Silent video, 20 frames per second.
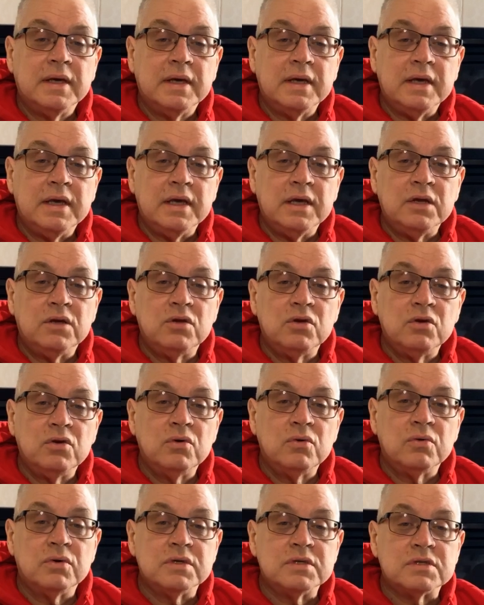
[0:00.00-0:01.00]
He too
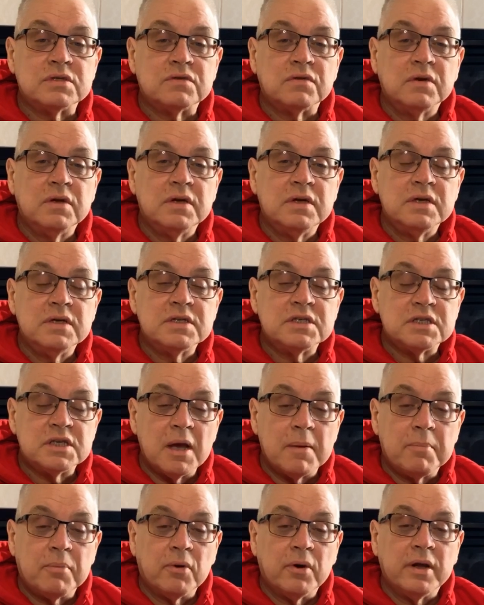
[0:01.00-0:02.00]
was
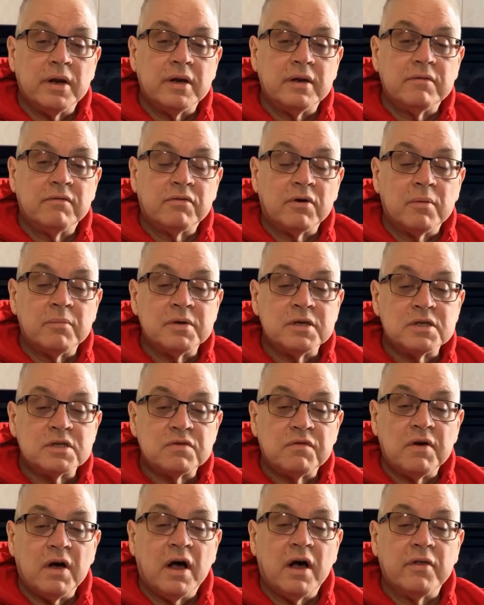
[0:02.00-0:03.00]
separated from his
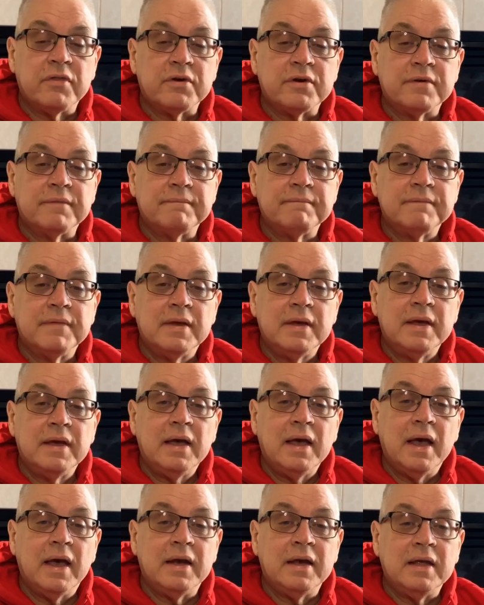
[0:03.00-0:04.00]
Father.
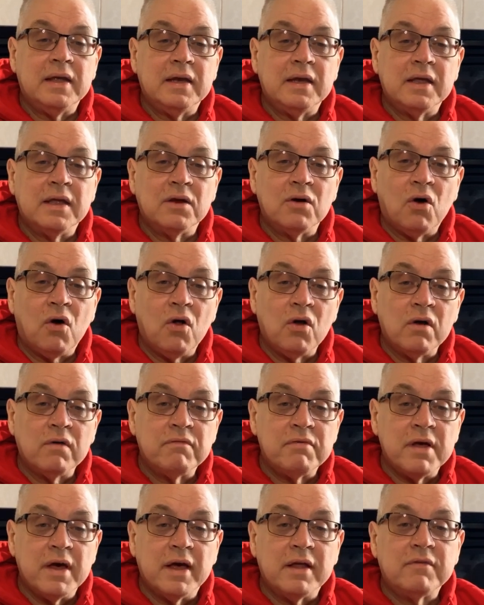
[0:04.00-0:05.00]
And he did all of
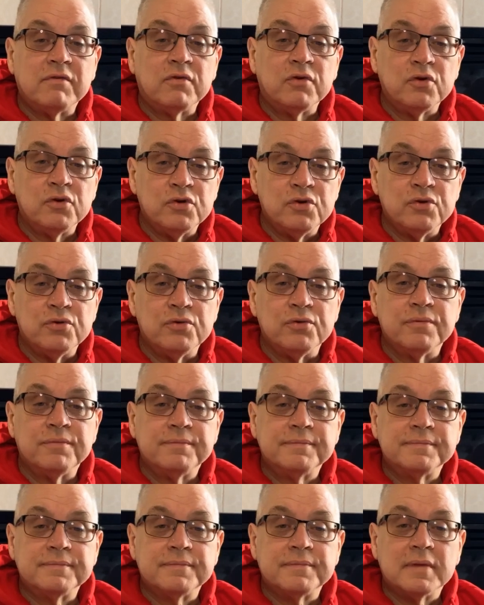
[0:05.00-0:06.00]
that for you.
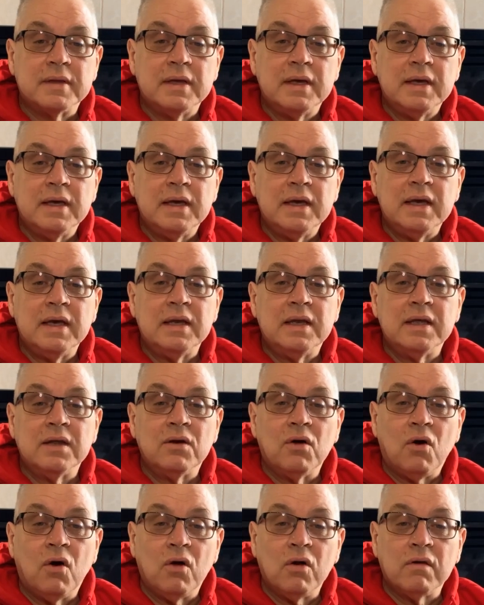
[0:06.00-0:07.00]
He did
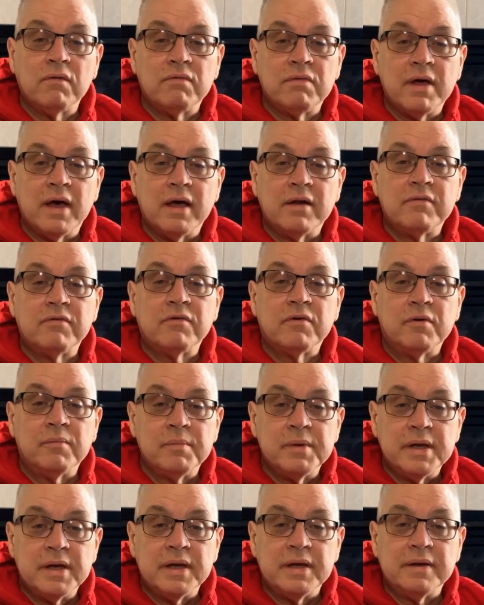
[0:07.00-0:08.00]
all of that for
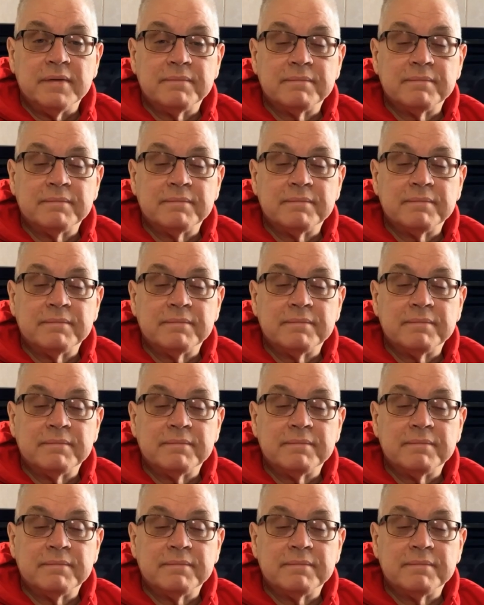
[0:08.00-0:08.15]
me.